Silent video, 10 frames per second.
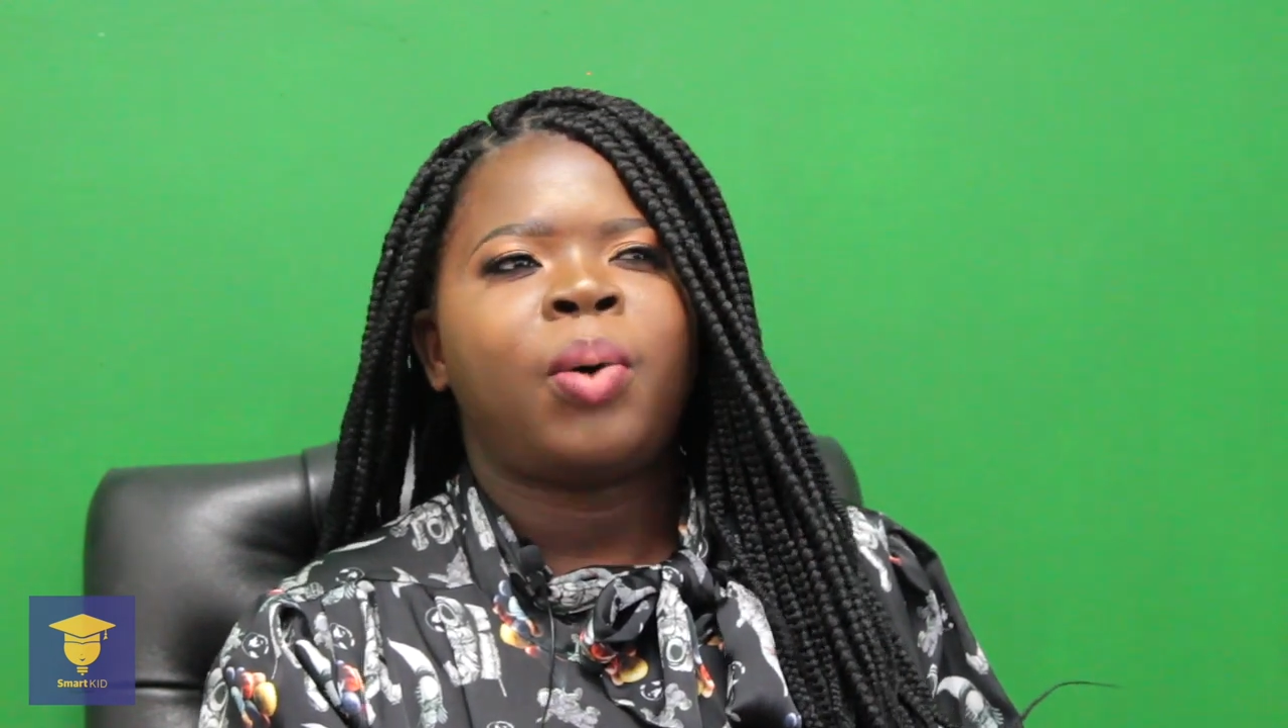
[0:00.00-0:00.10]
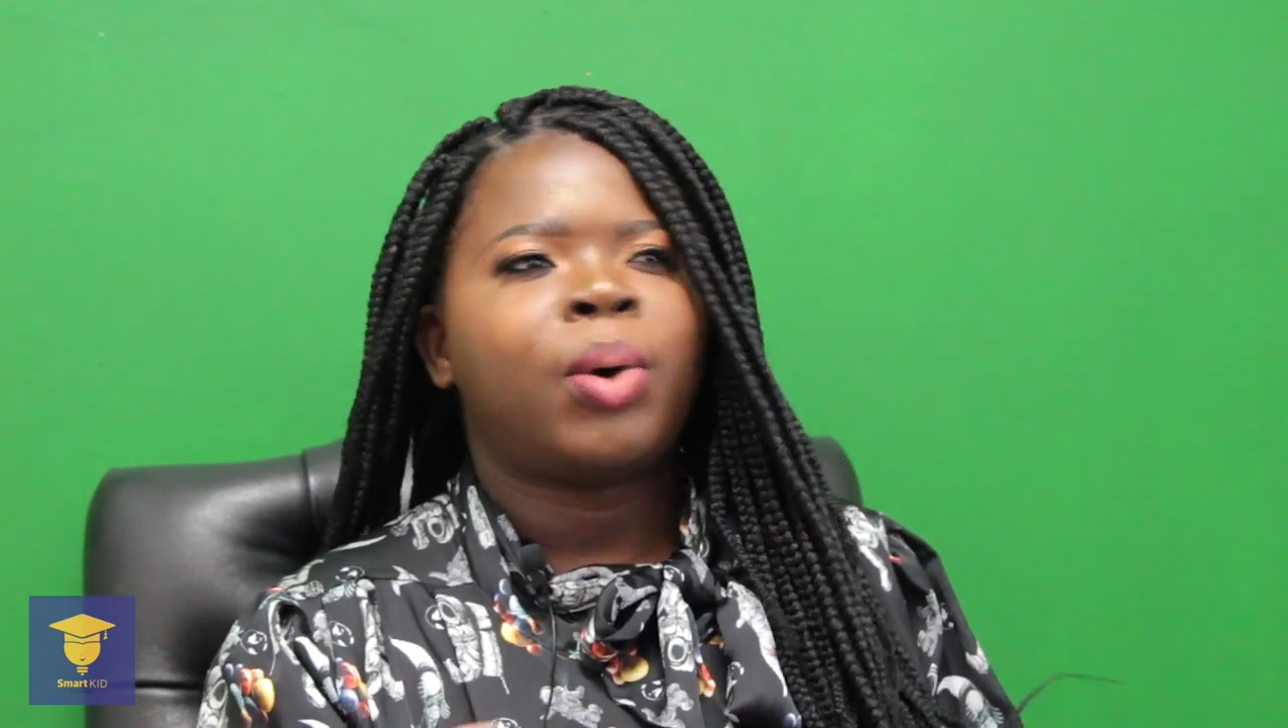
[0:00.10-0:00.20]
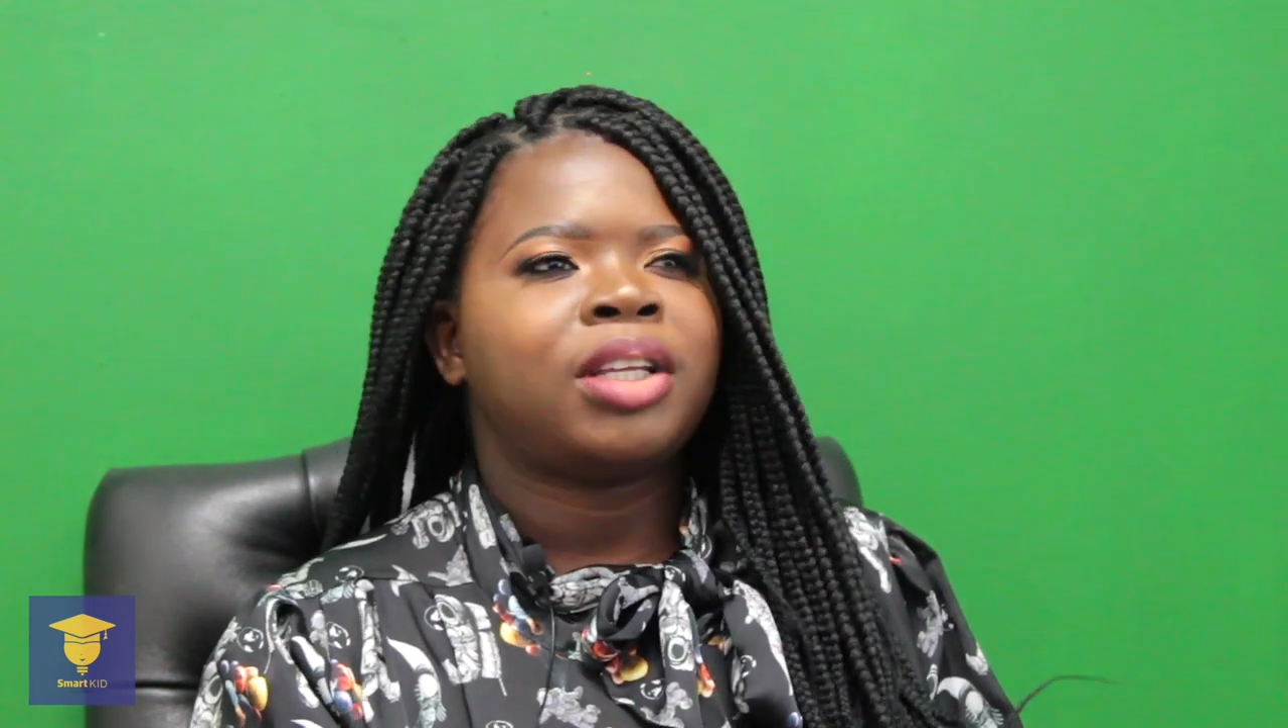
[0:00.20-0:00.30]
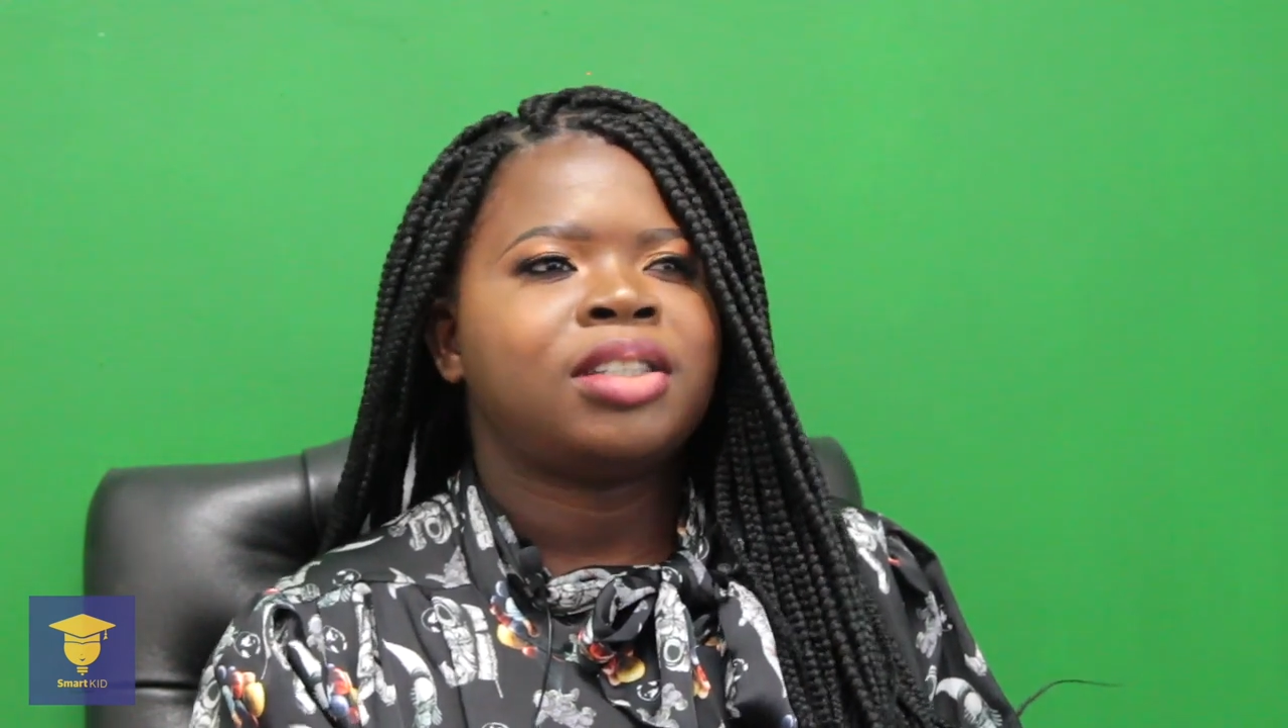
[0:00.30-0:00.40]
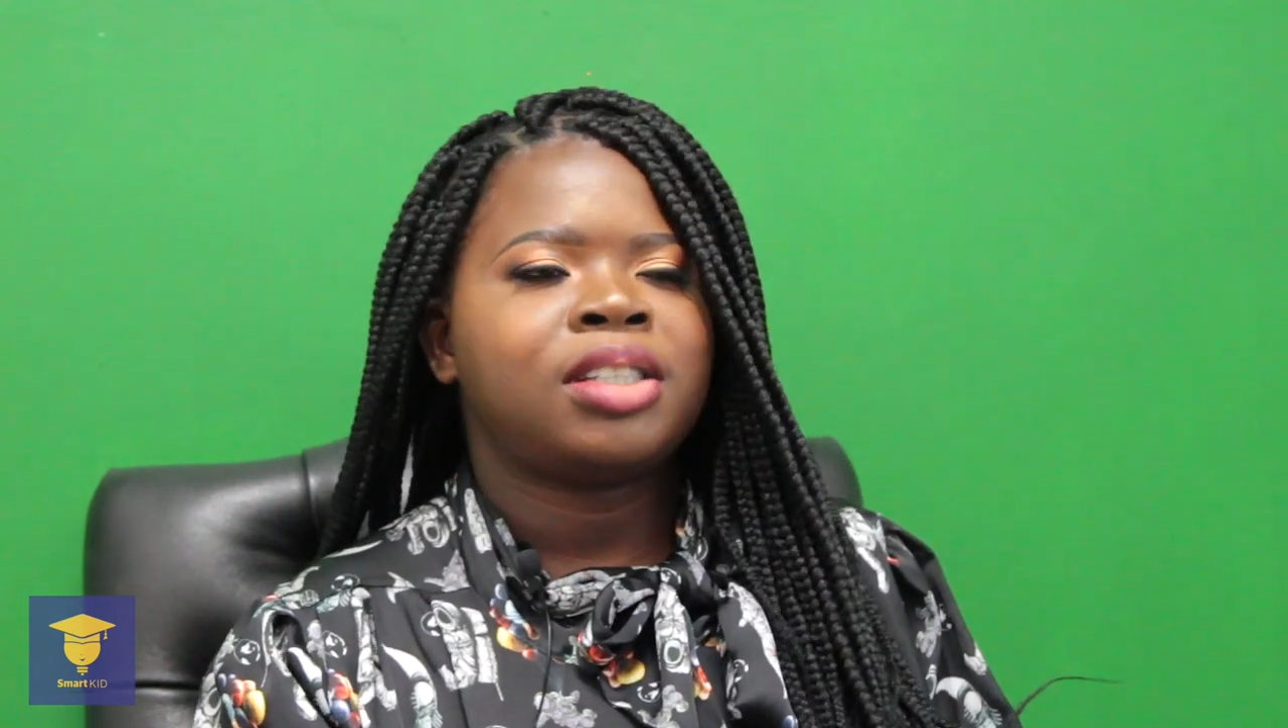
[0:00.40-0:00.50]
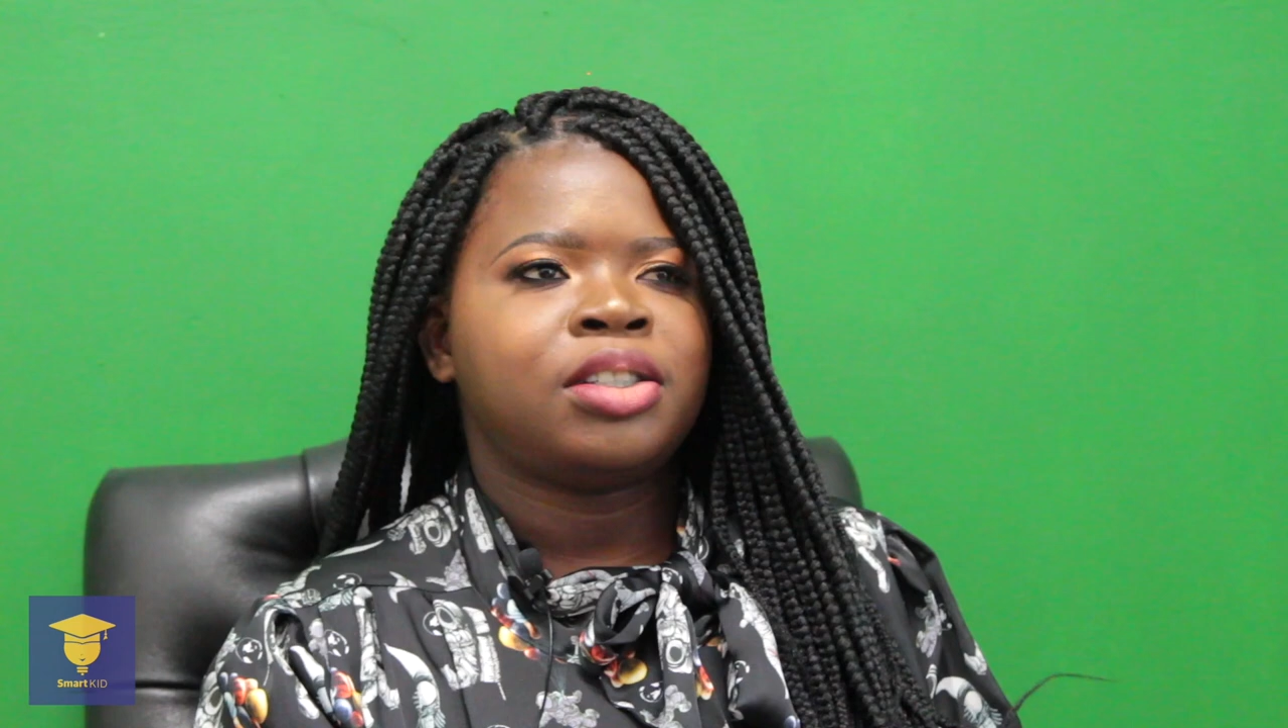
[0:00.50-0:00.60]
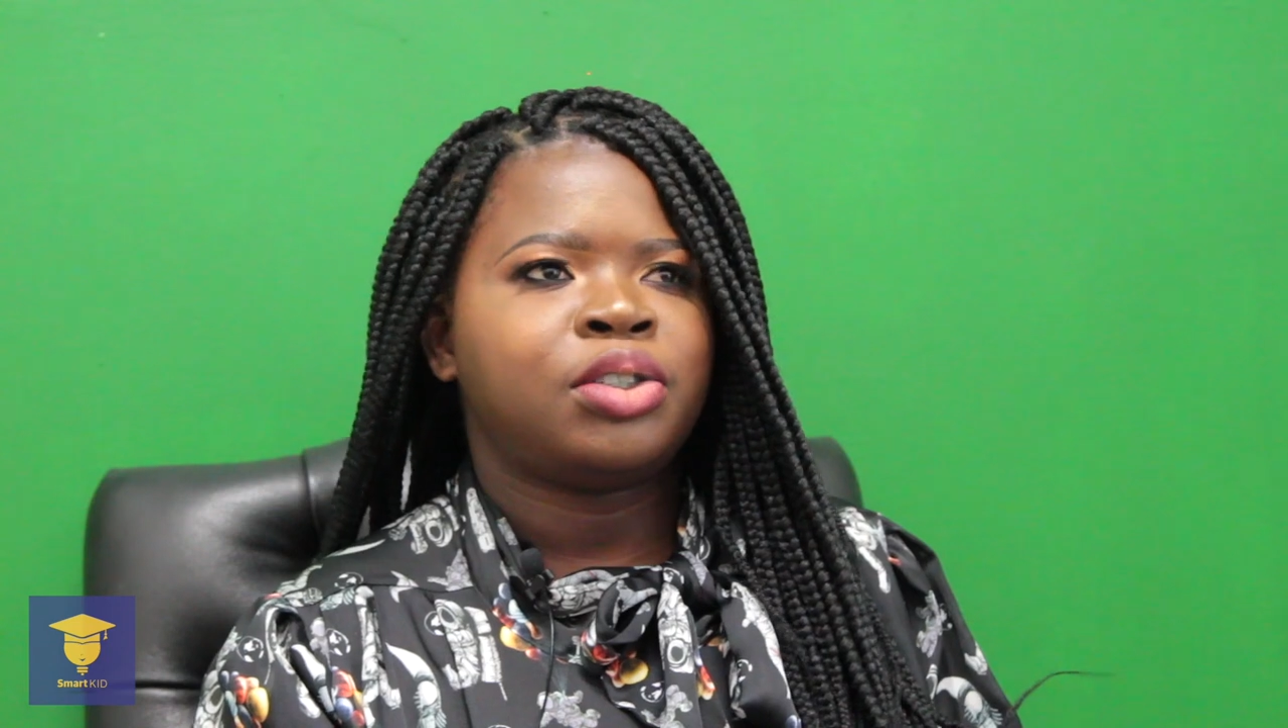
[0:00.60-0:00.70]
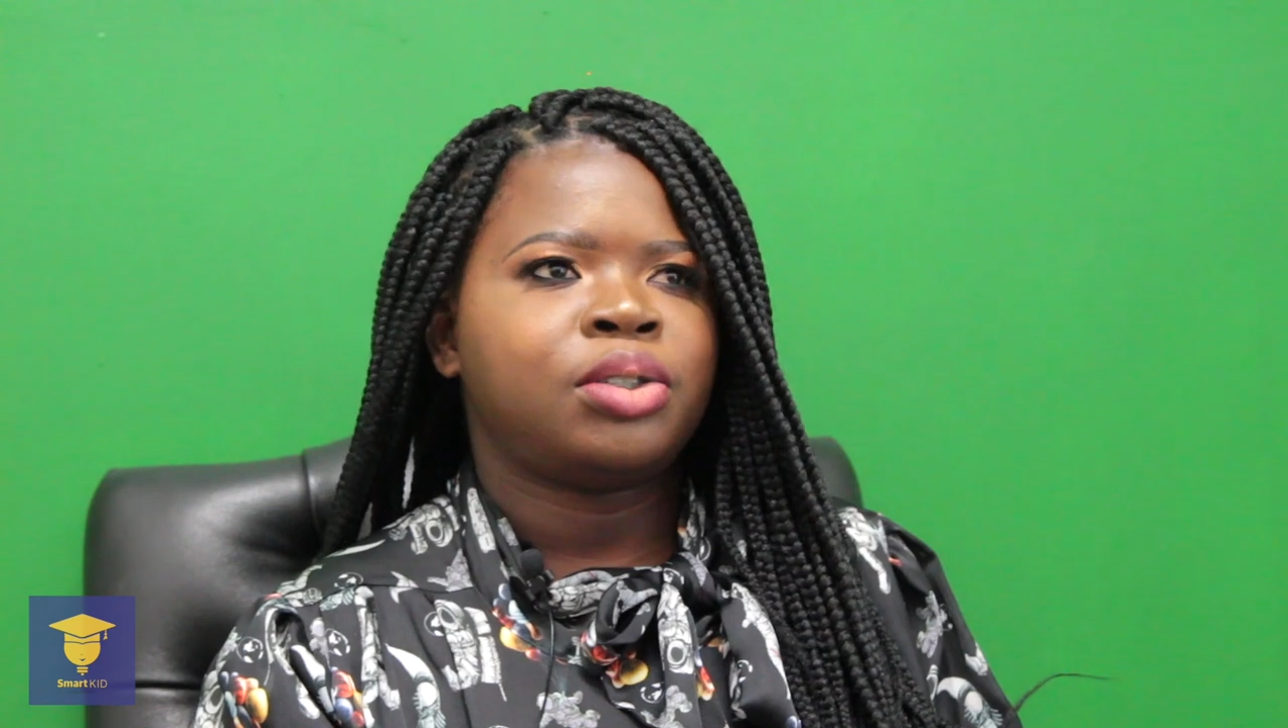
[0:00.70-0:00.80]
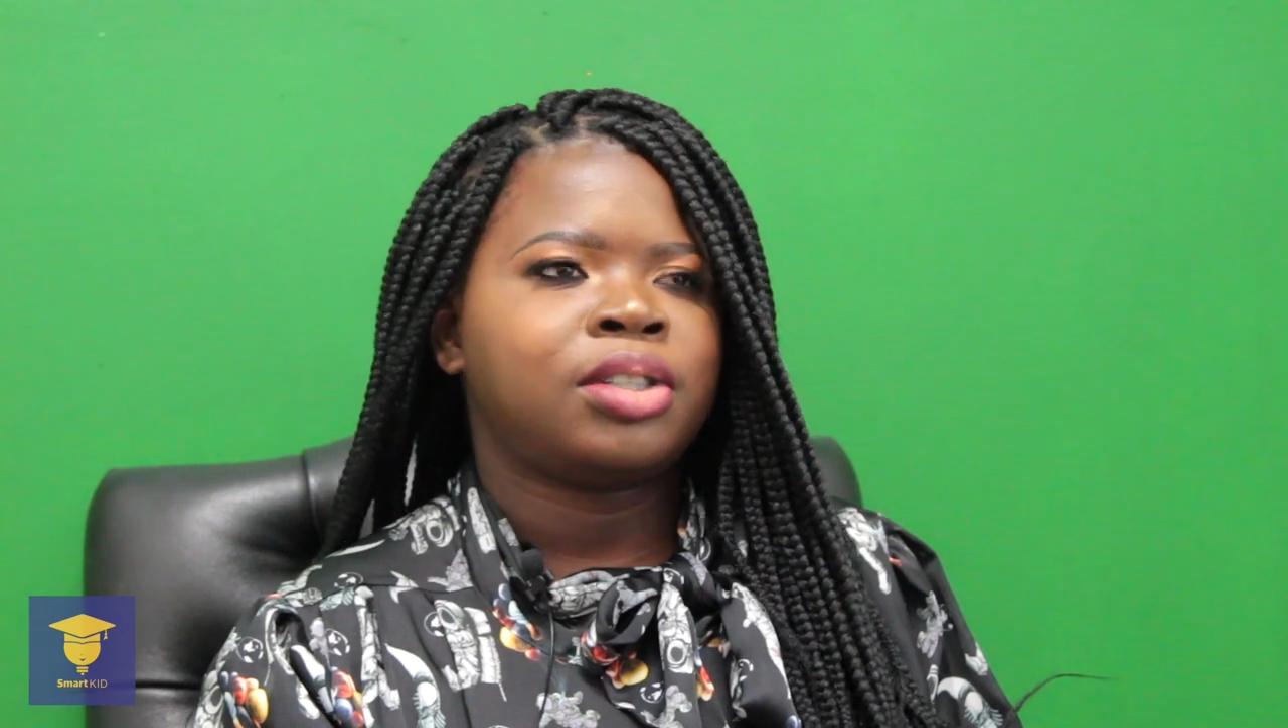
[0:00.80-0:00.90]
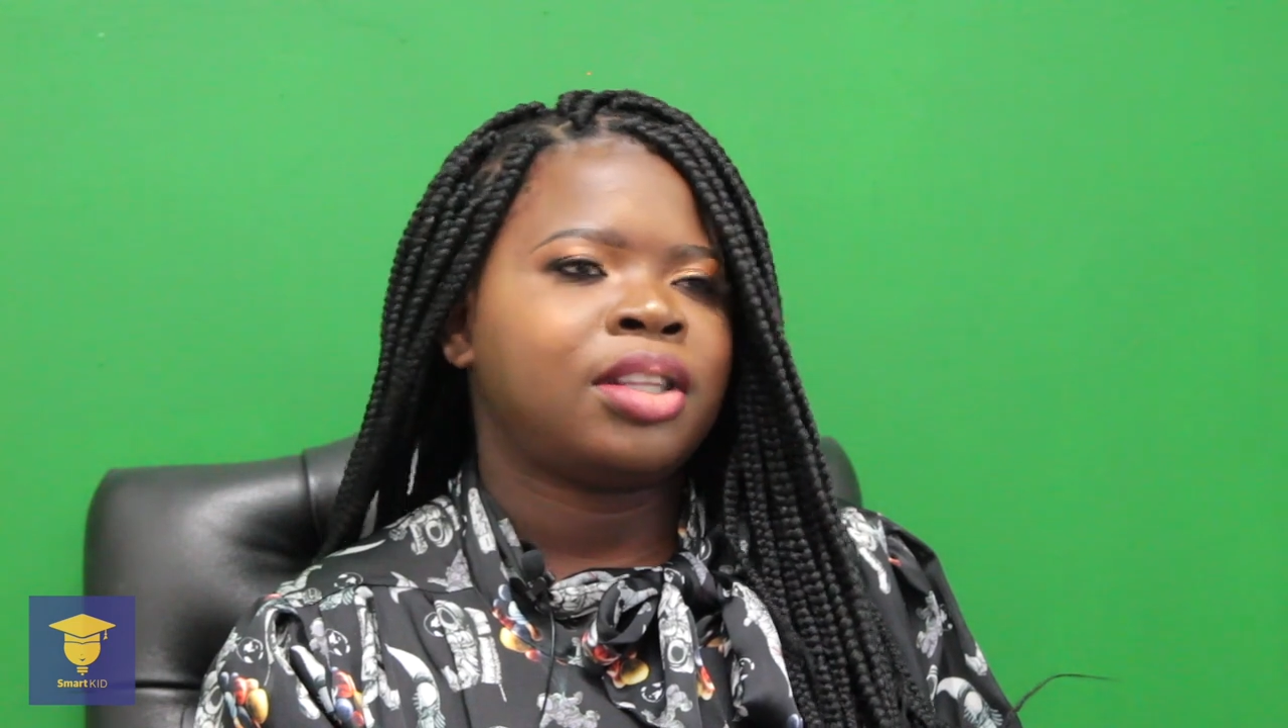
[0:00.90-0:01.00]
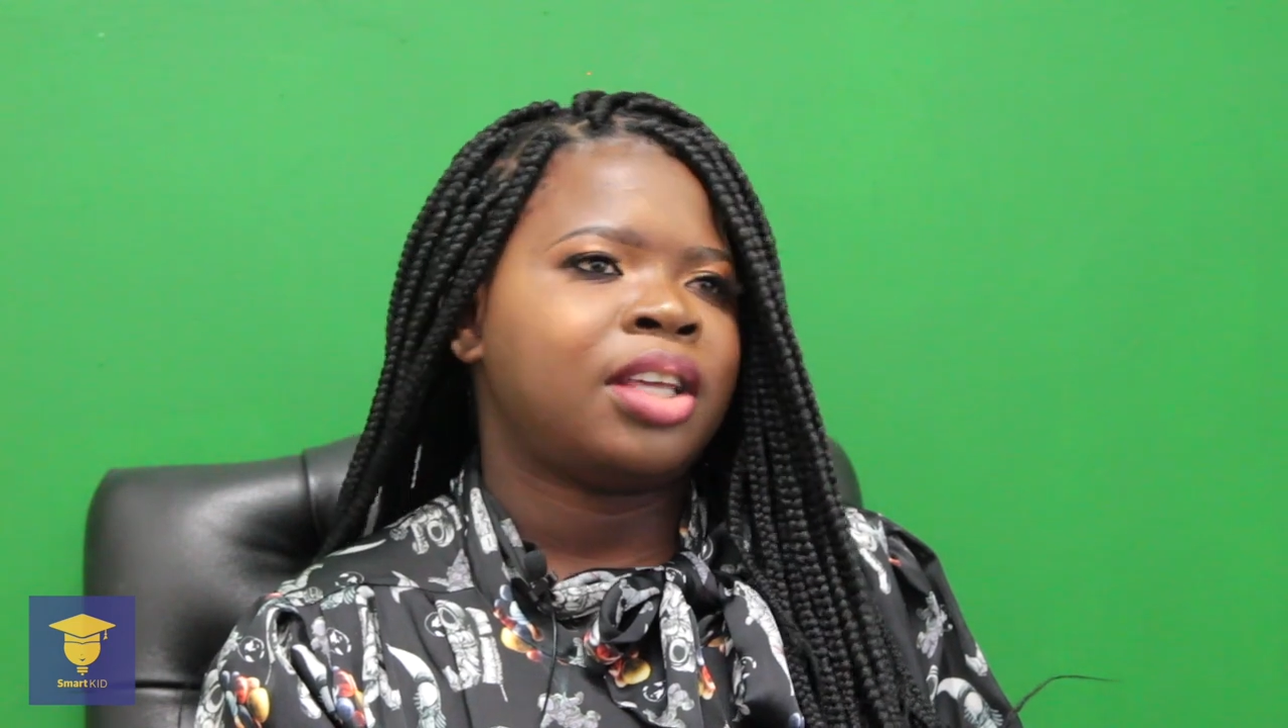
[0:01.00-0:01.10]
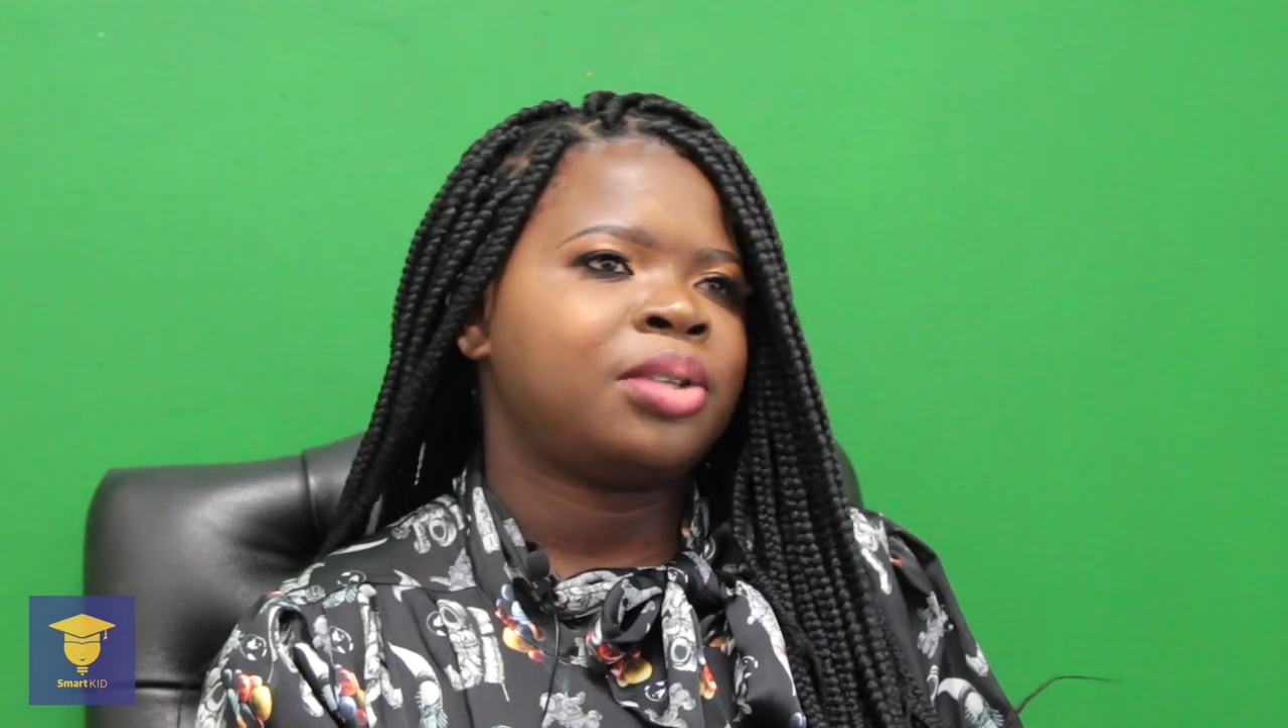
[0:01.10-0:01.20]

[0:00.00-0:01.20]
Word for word: college issues and